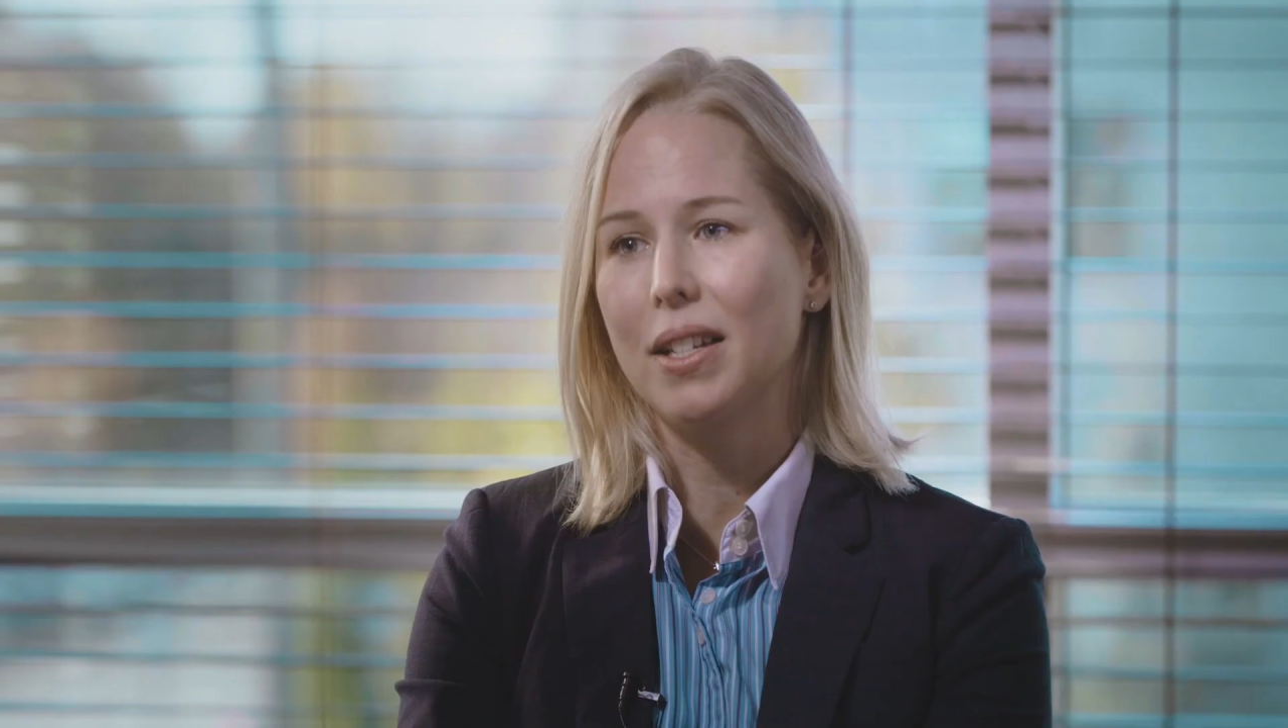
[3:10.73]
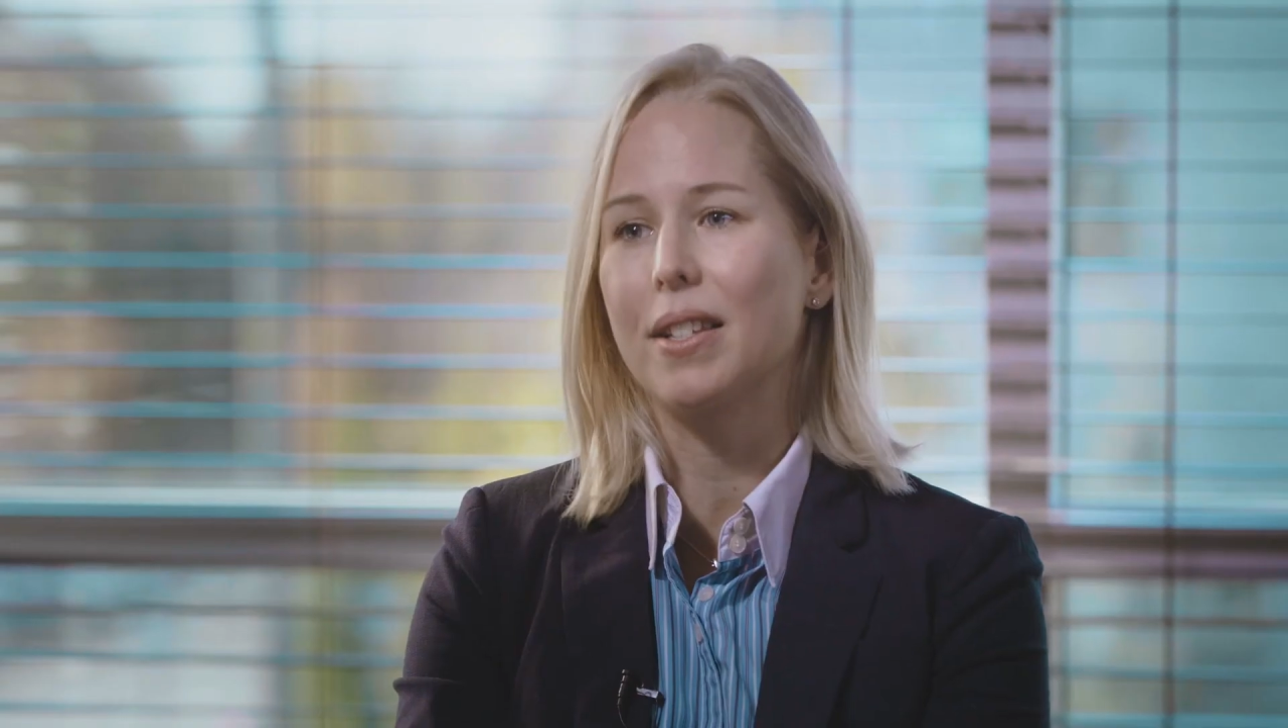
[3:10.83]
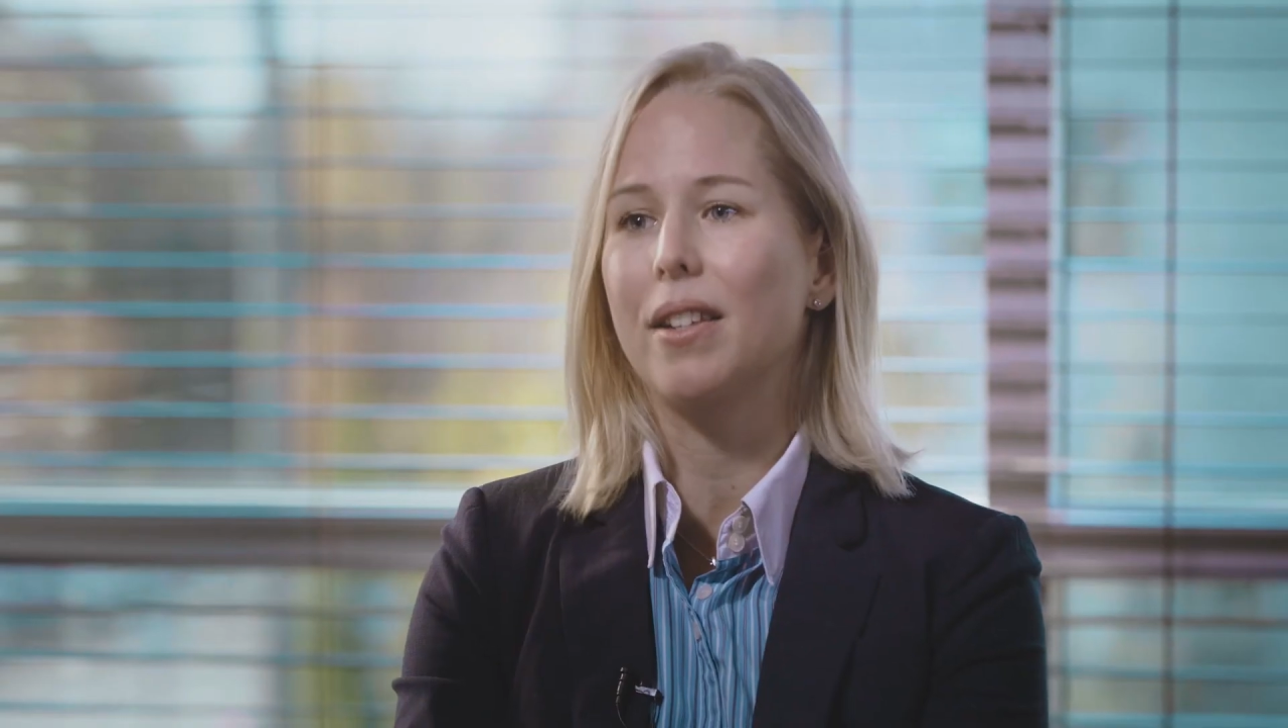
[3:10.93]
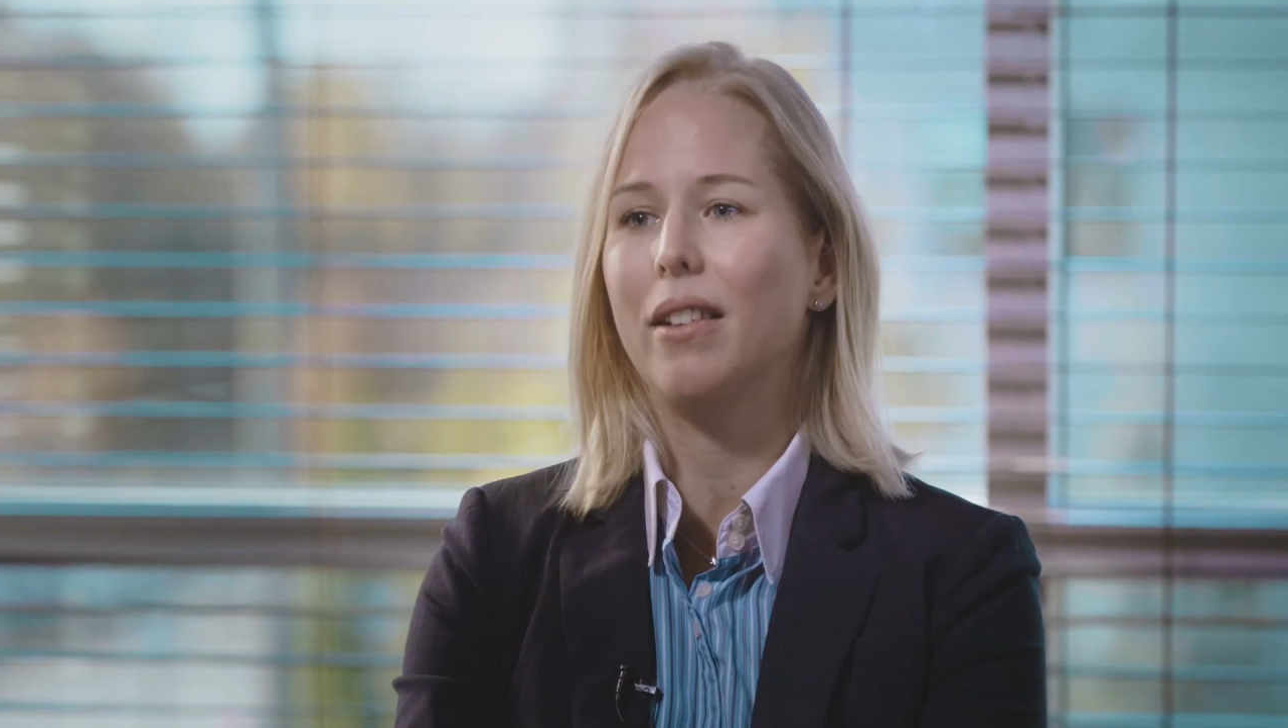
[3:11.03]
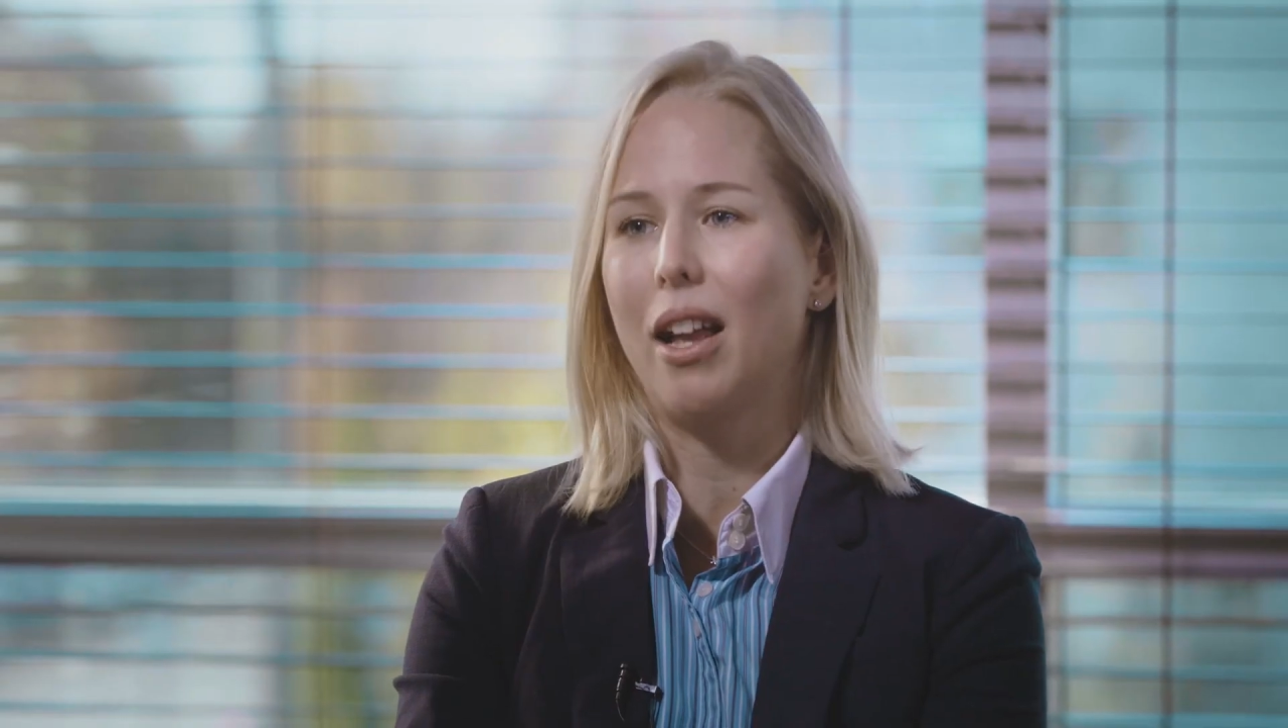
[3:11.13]
is
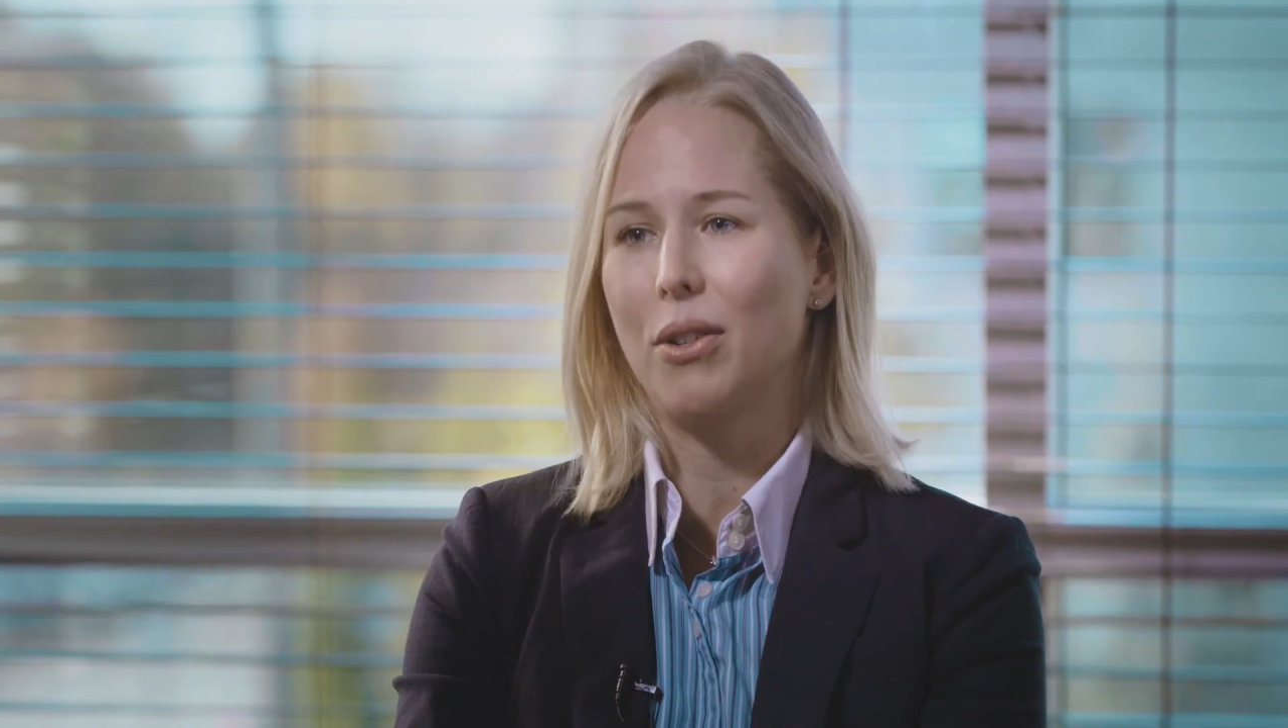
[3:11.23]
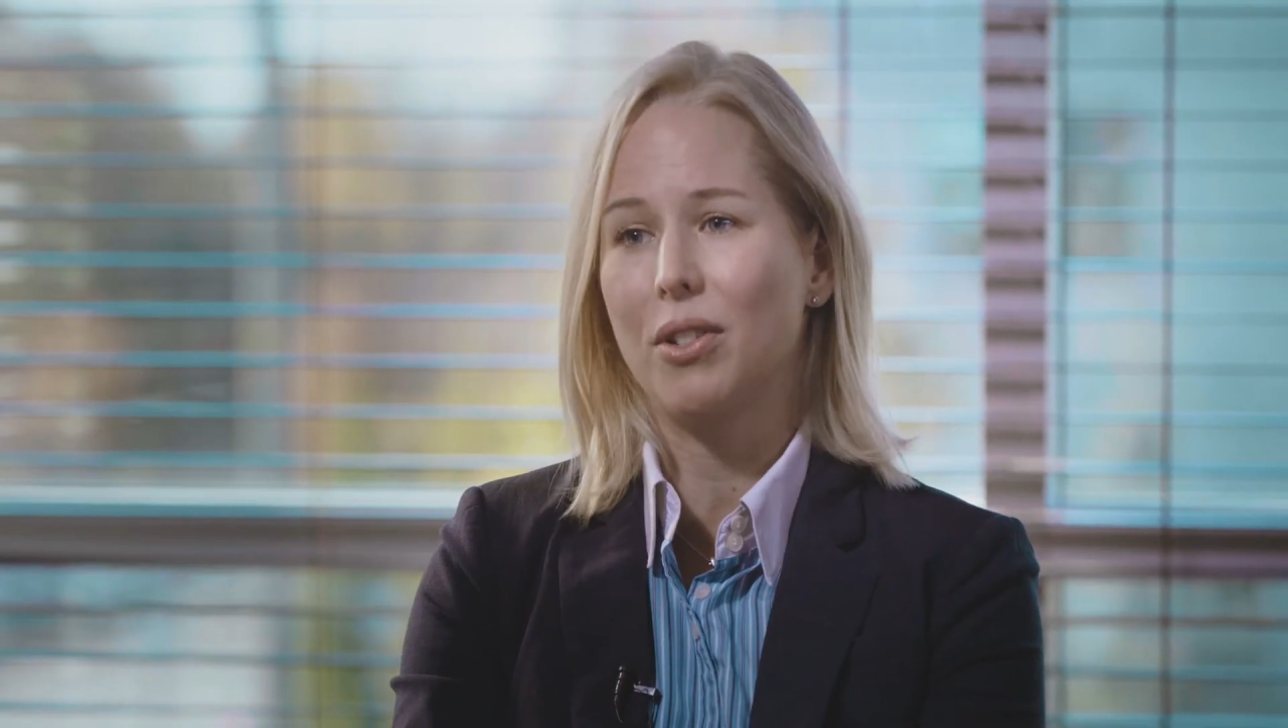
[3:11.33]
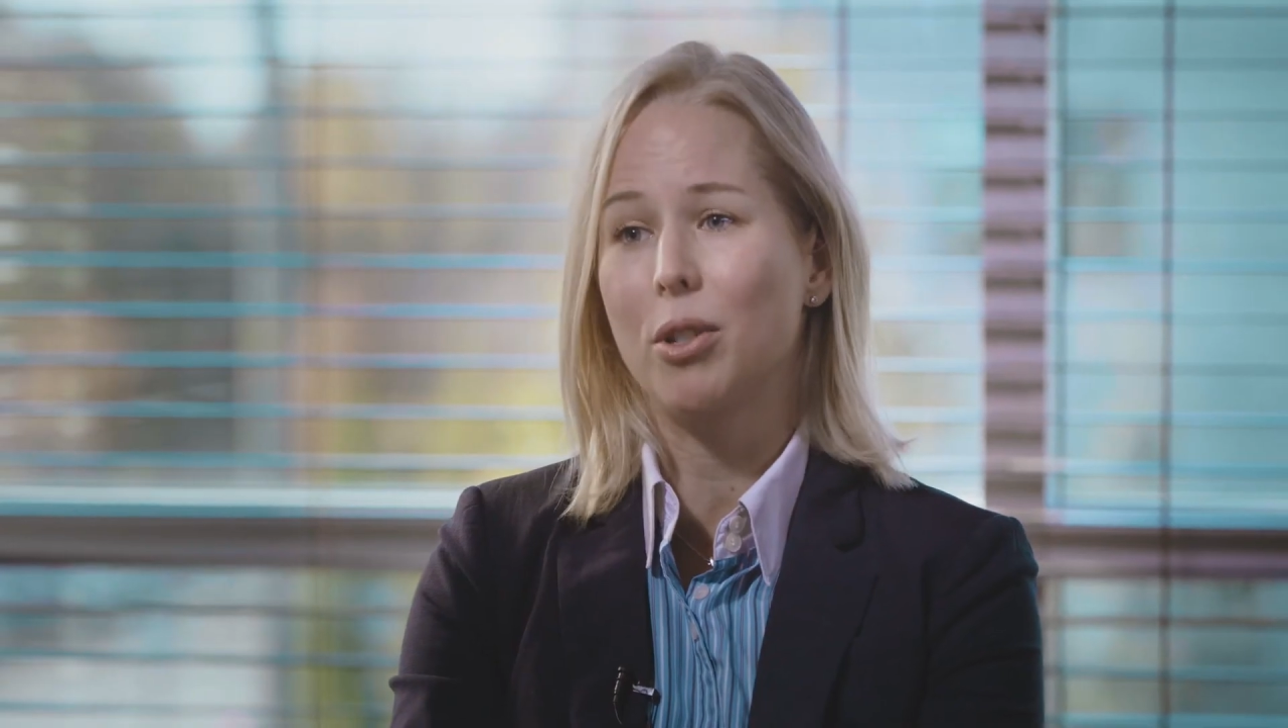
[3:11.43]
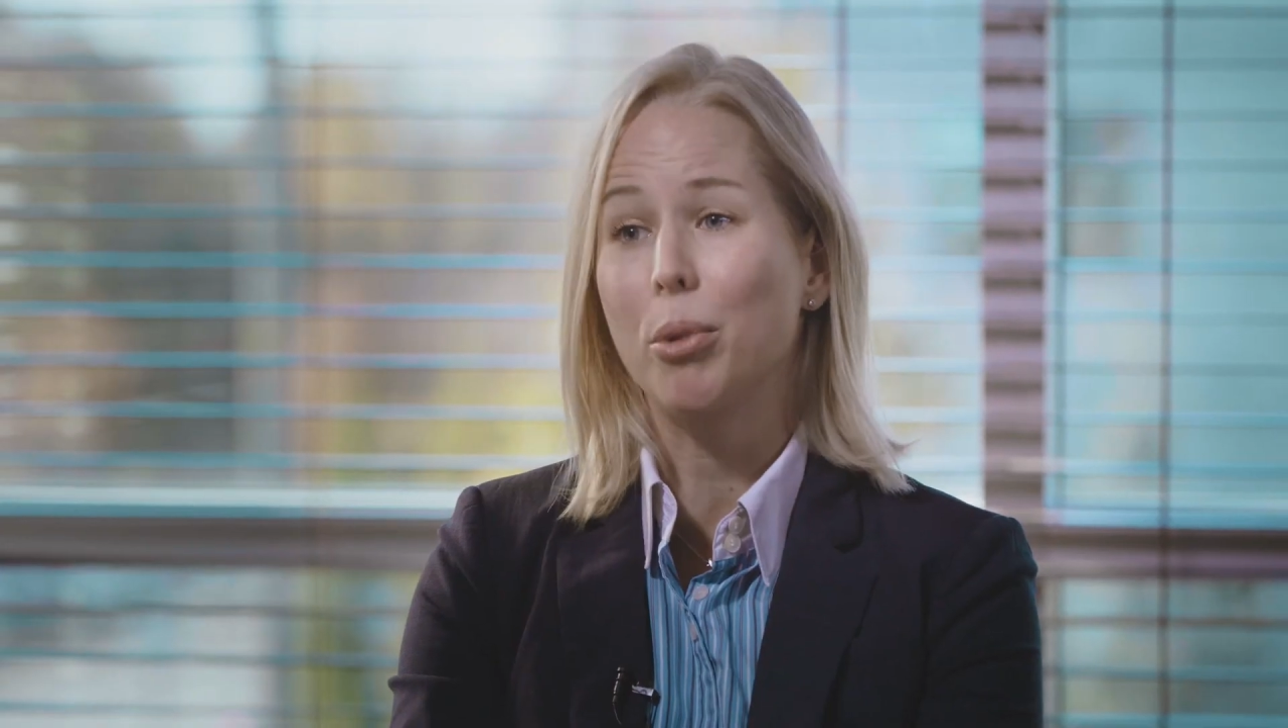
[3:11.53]
it allows us to